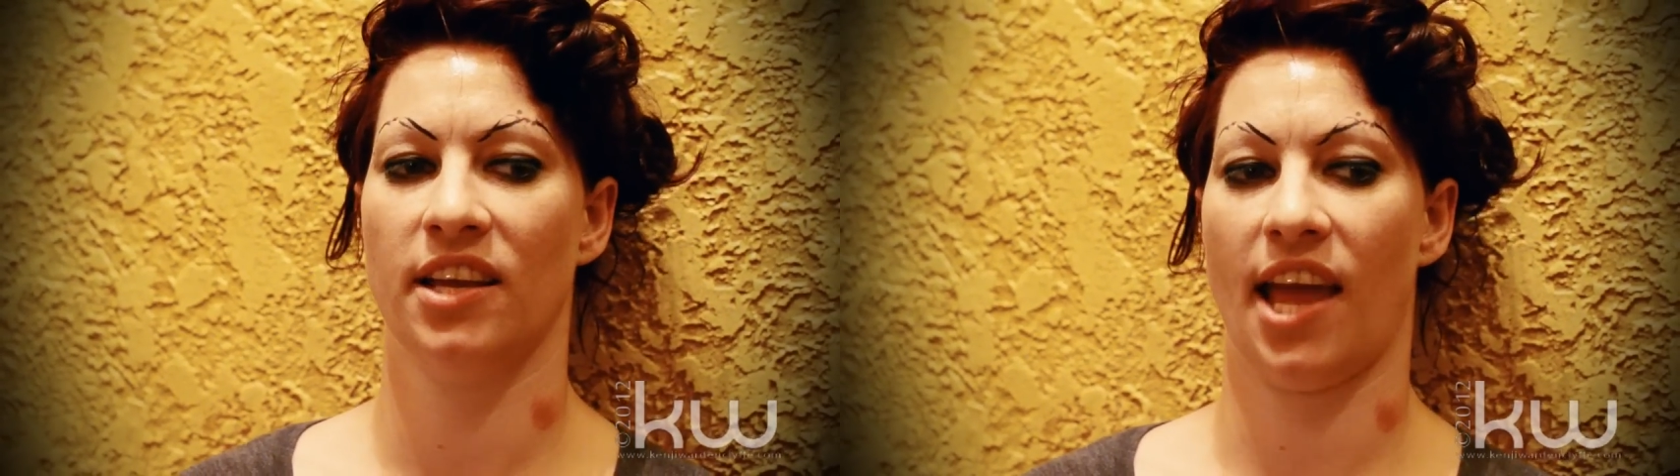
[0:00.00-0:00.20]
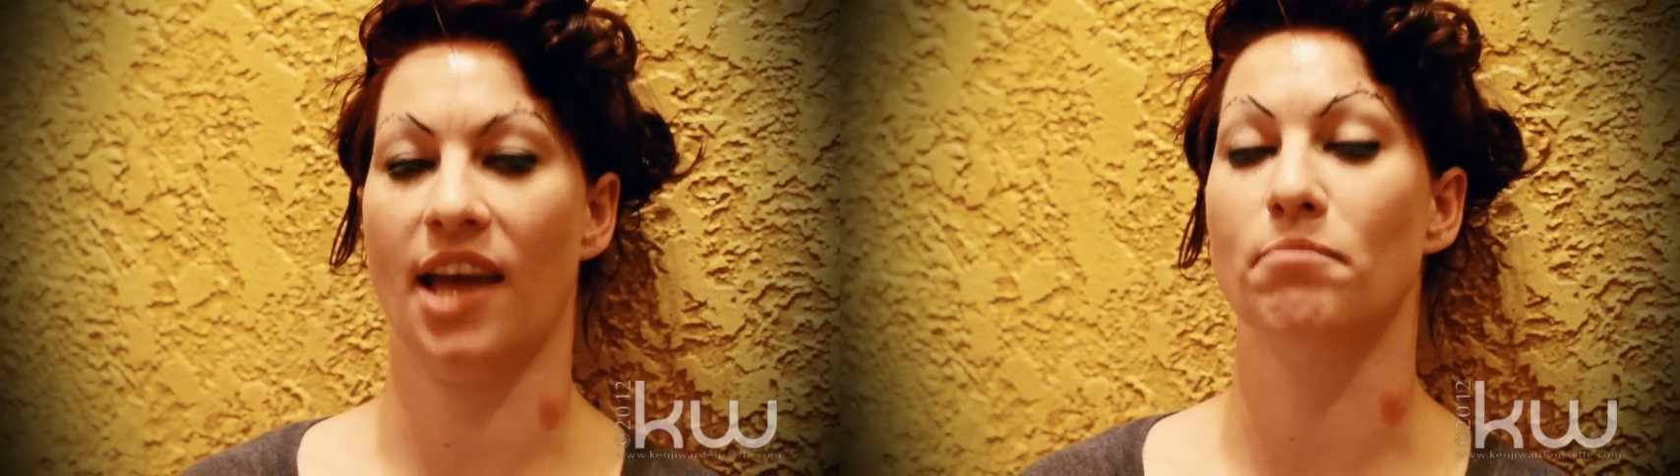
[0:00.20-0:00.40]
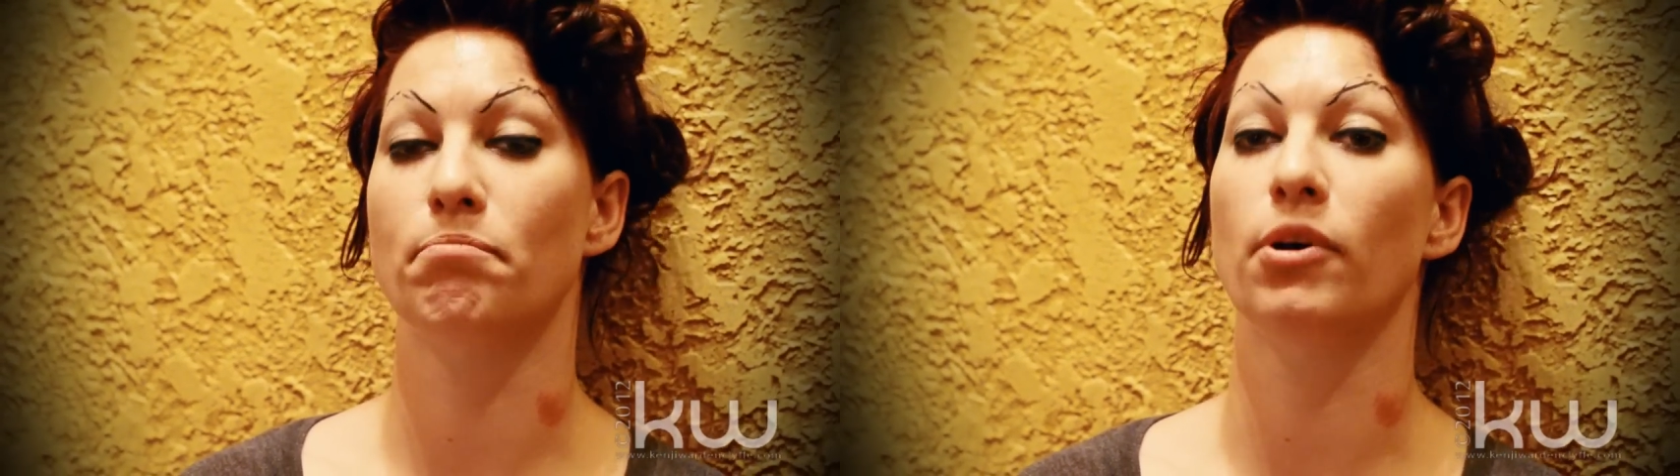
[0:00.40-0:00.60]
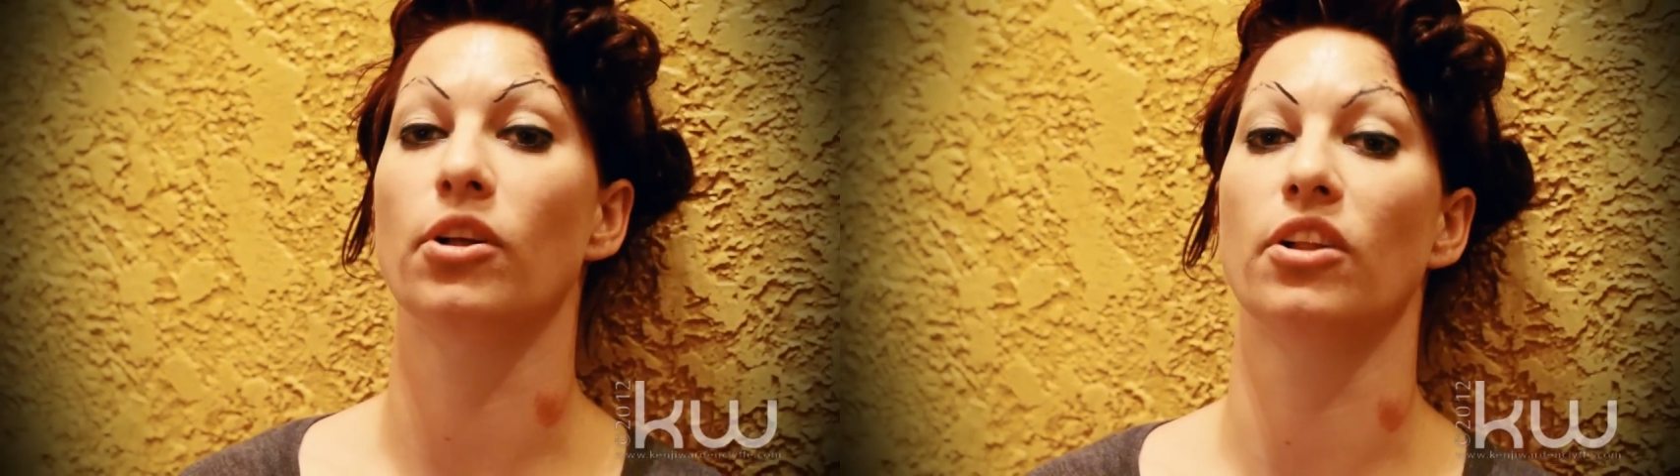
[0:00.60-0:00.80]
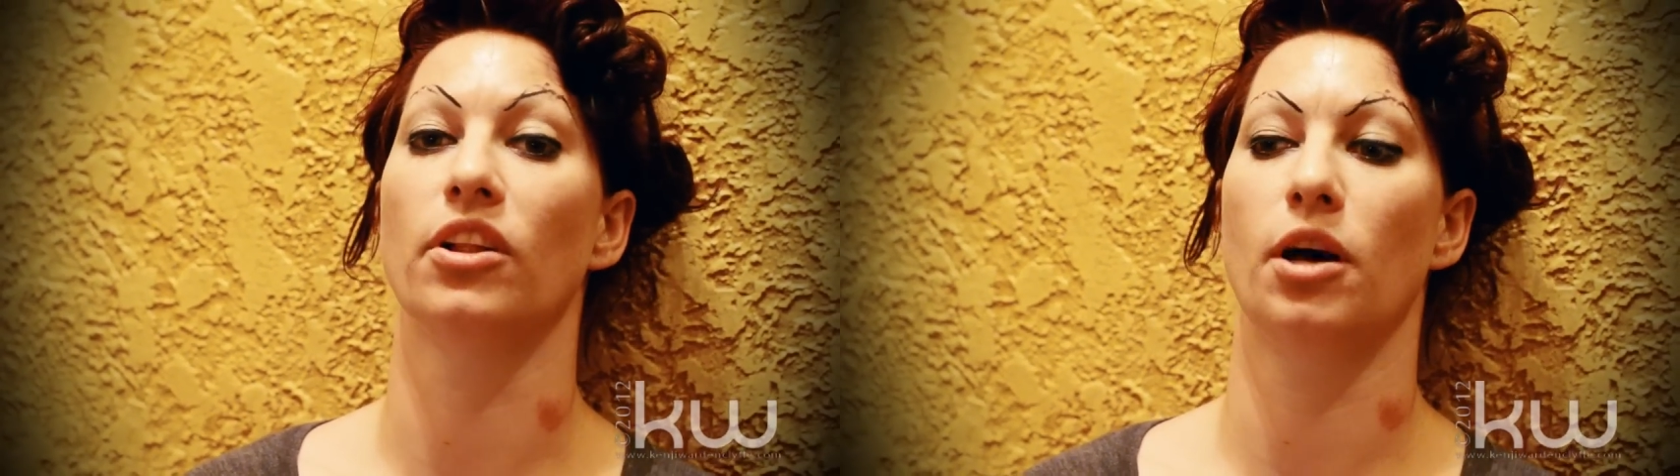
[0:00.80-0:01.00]
can
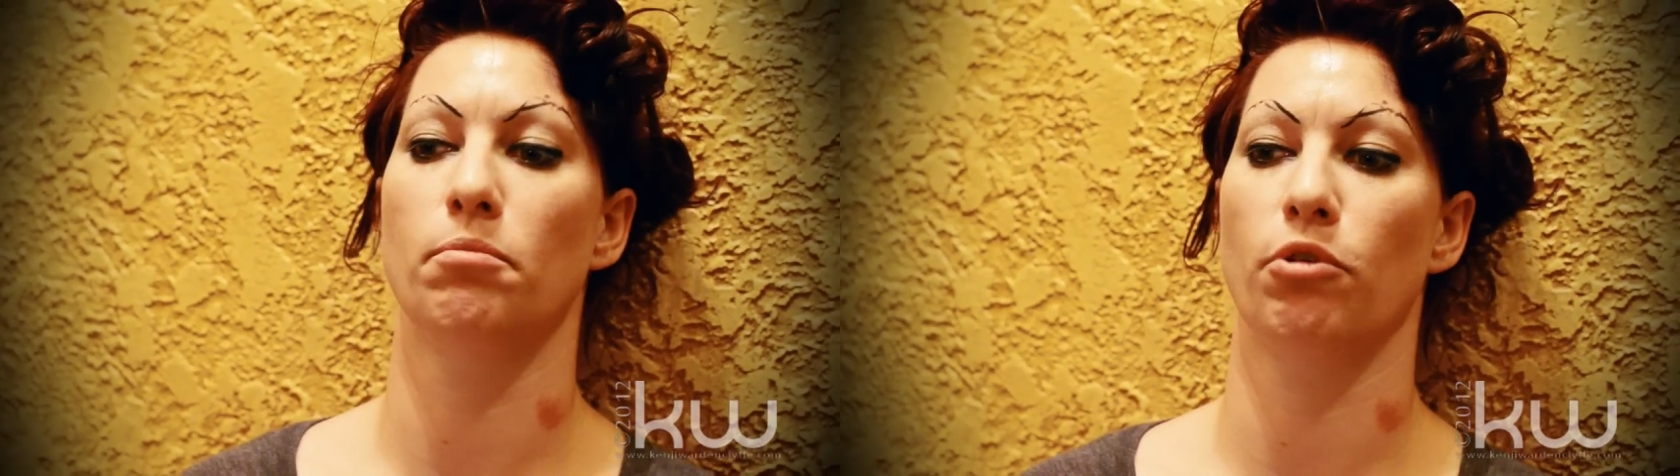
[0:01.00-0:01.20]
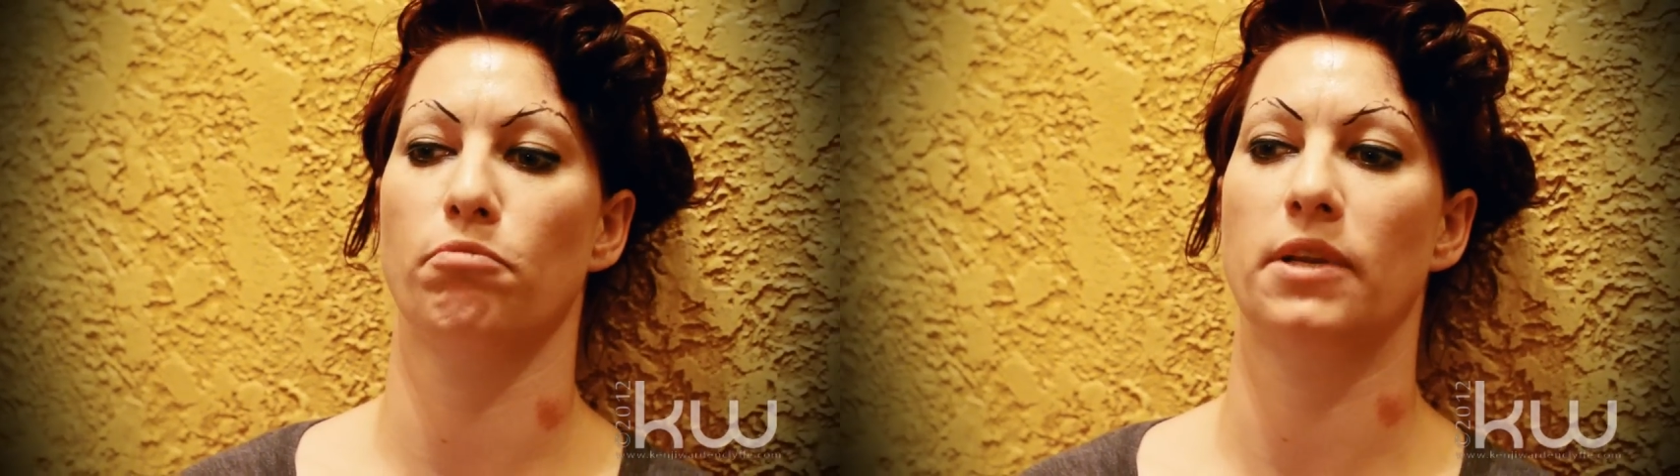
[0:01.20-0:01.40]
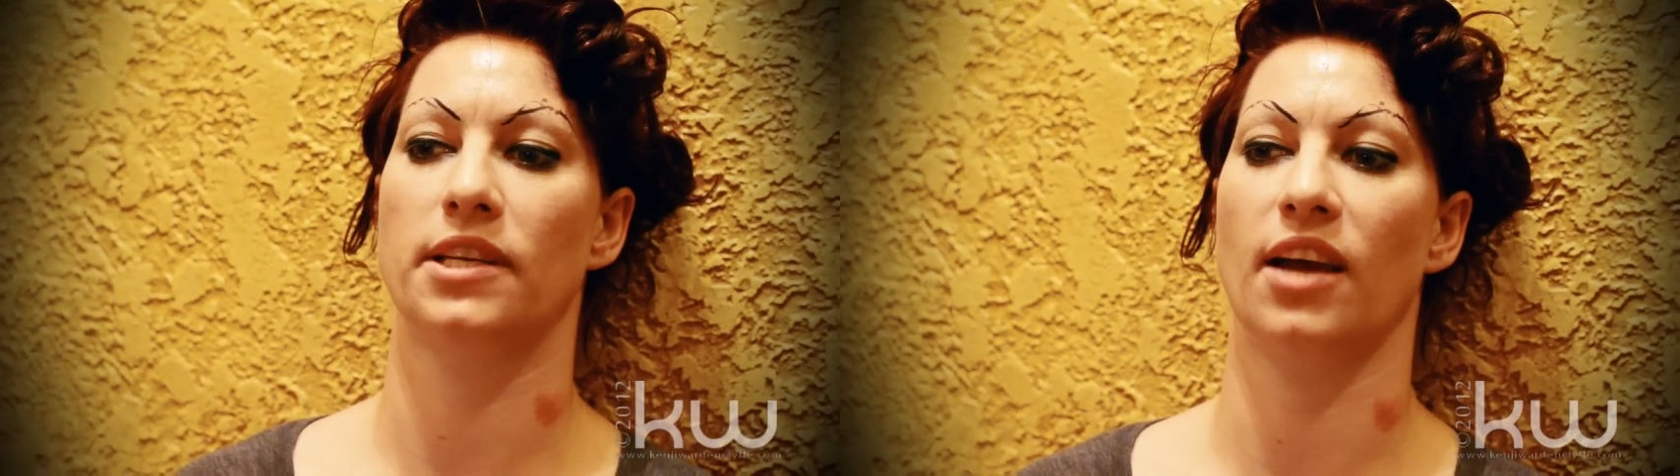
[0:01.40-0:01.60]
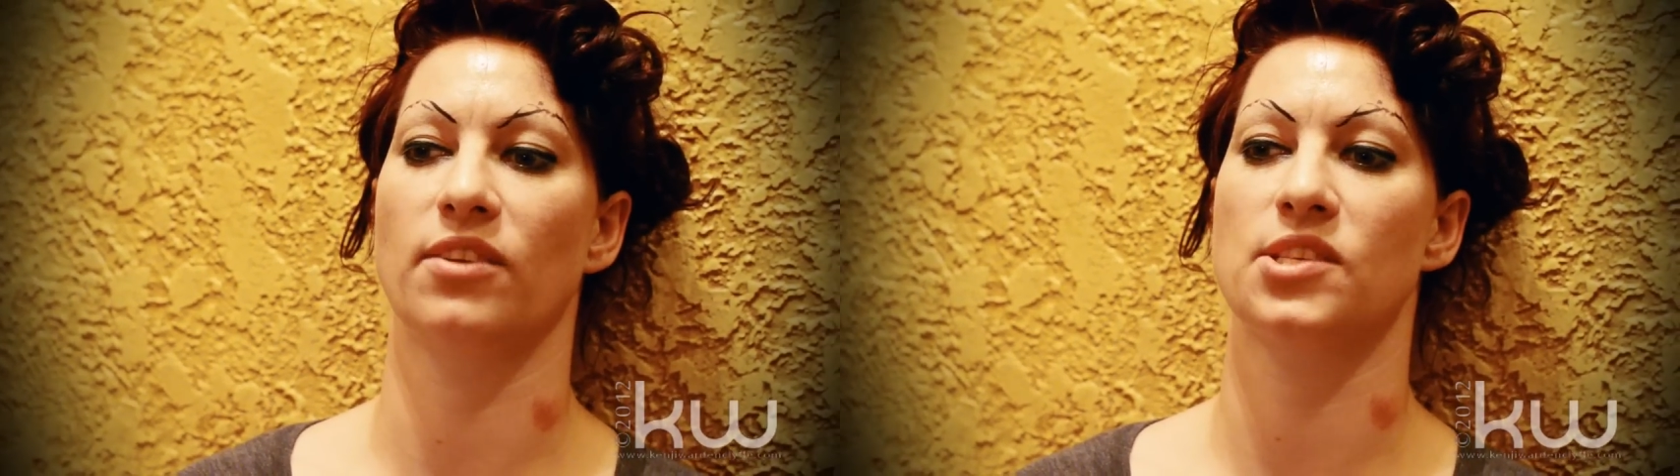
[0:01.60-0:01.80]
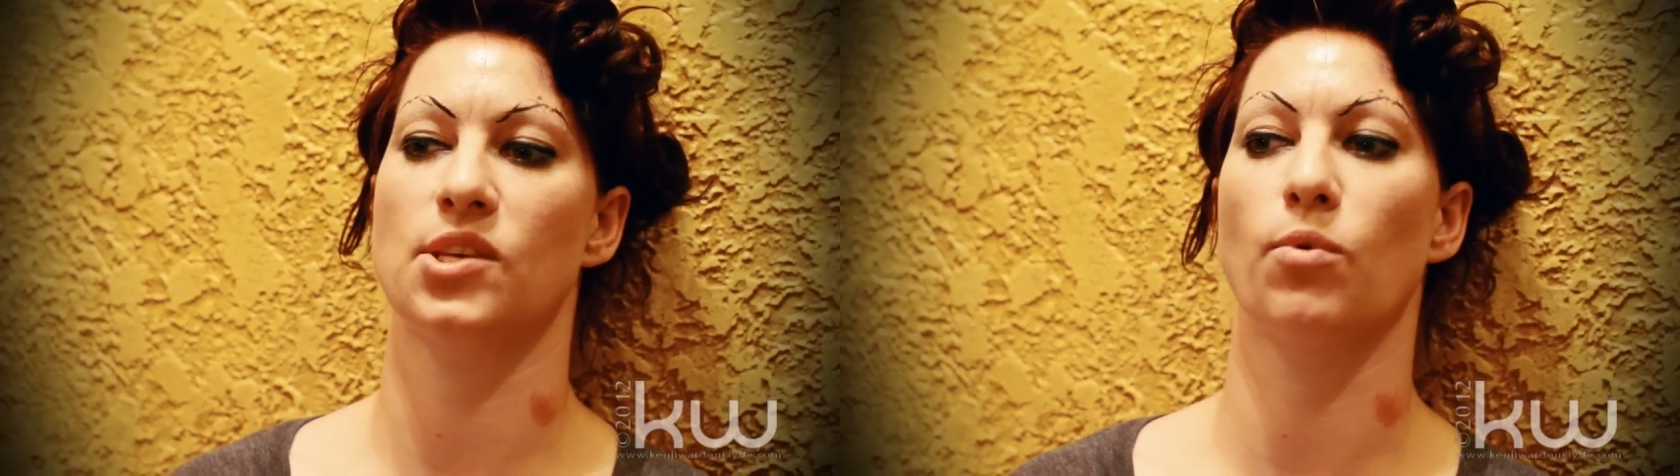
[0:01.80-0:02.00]
pull a movement
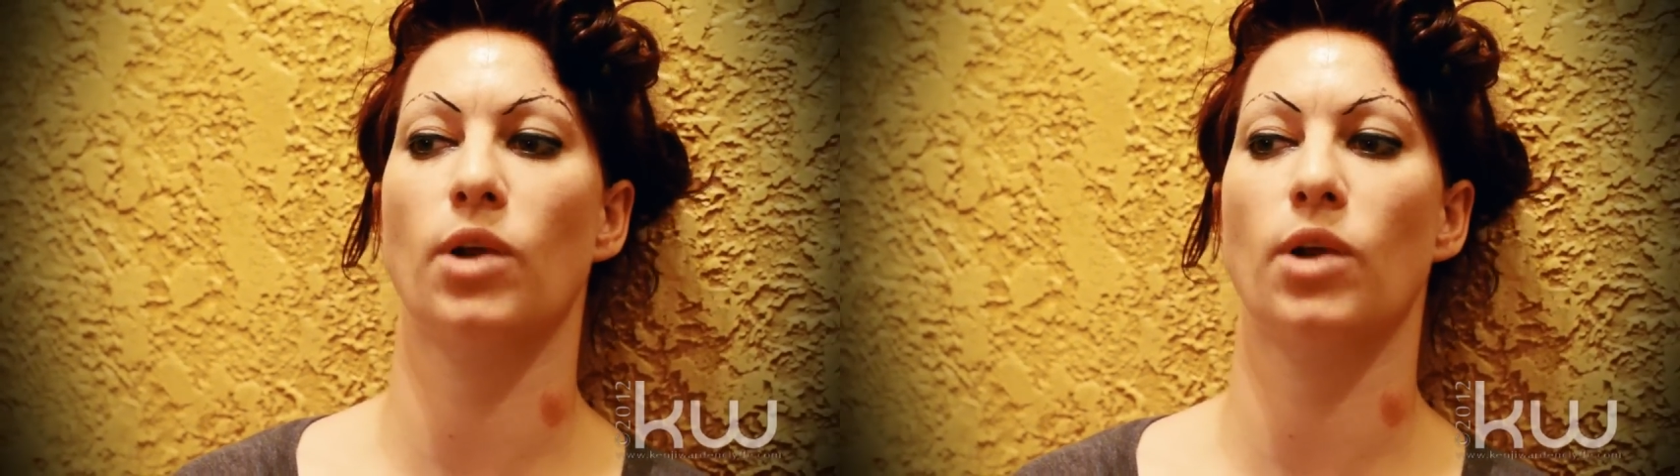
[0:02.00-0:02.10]
down. So